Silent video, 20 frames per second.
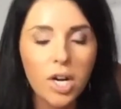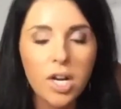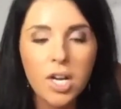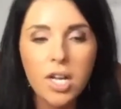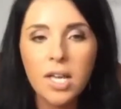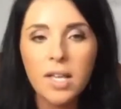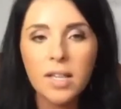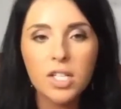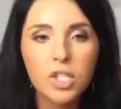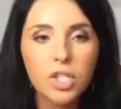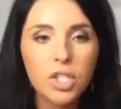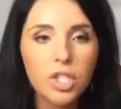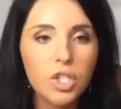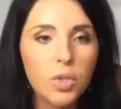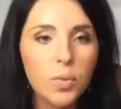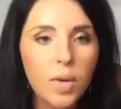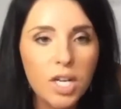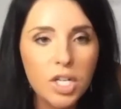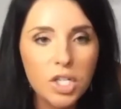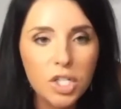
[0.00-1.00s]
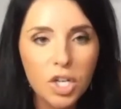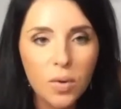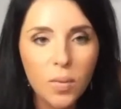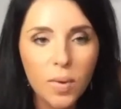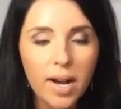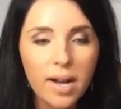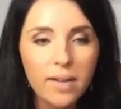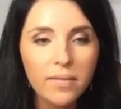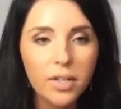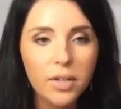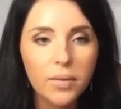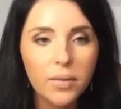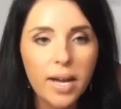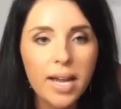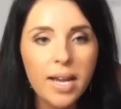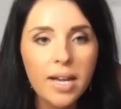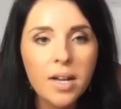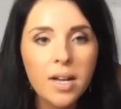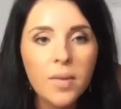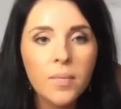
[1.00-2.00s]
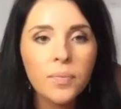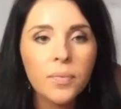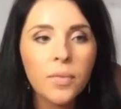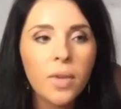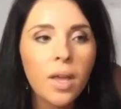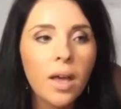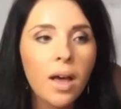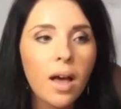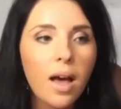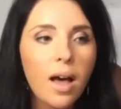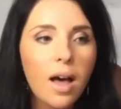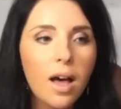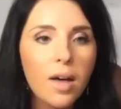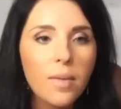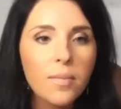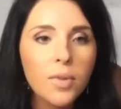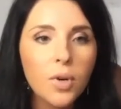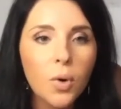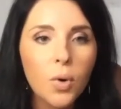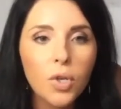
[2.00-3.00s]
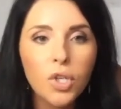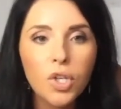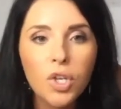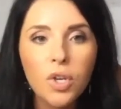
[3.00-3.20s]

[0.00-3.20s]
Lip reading: the situation, whatever, right? You